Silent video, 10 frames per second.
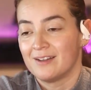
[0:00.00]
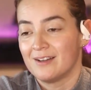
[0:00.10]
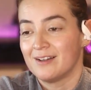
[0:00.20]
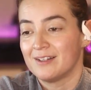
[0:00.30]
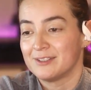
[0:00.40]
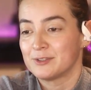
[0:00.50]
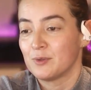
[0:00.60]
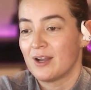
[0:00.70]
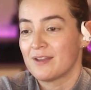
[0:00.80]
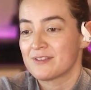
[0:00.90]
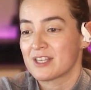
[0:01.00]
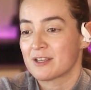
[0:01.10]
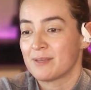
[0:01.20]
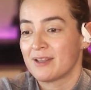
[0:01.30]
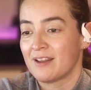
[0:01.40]
to have
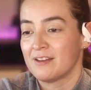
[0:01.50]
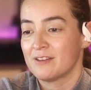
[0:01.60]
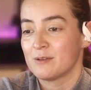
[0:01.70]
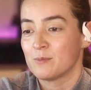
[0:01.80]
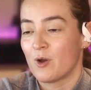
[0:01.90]
Segment Anything